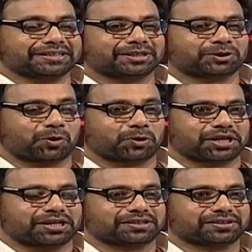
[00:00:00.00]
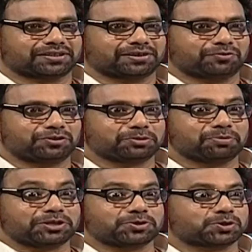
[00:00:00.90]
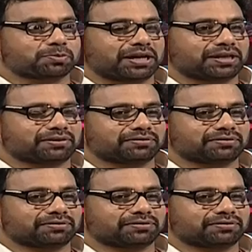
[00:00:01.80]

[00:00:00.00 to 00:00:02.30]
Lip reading: endu thottana? Which makes you smile?